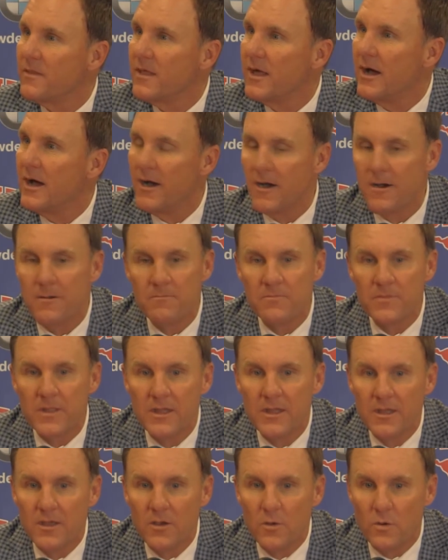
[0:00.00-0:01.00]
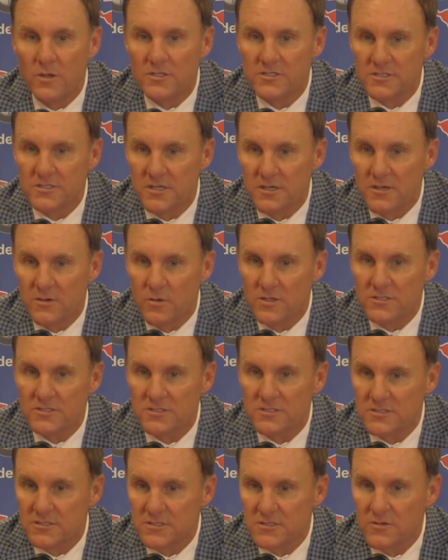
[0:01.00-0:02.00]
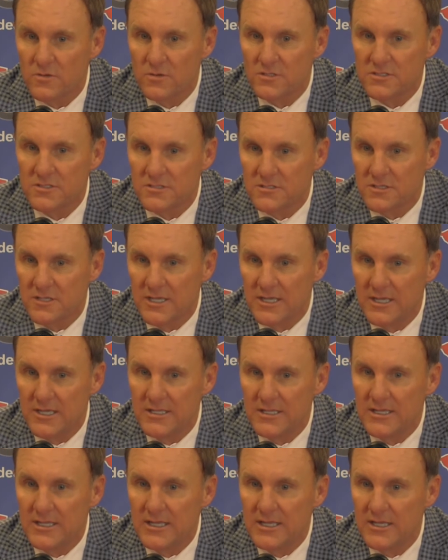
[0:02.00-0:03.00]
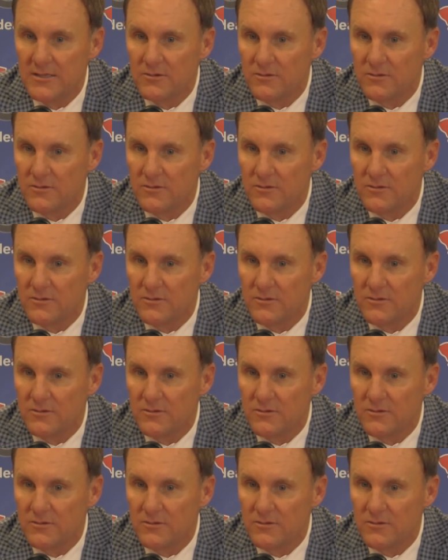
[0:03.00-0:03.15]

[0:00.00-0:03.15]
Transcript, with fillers: Um, what's the what's what's the the